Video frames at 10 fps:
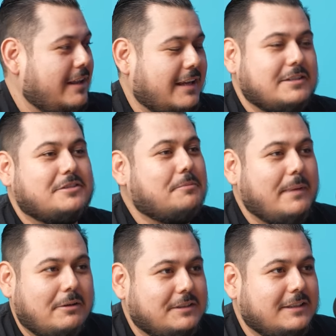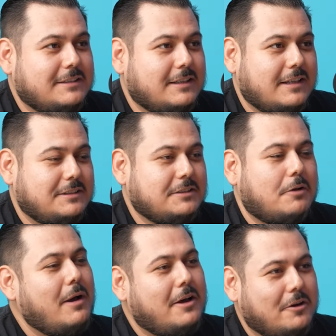And, like, there's some mountains. And then she's
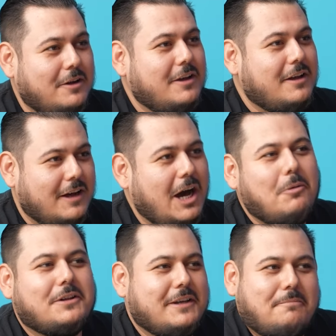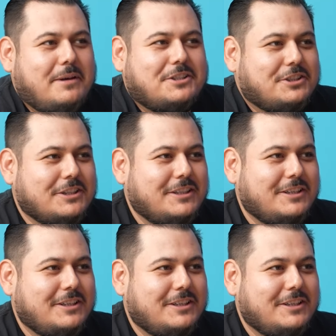like, wow, I uh-huh. want to take a picture.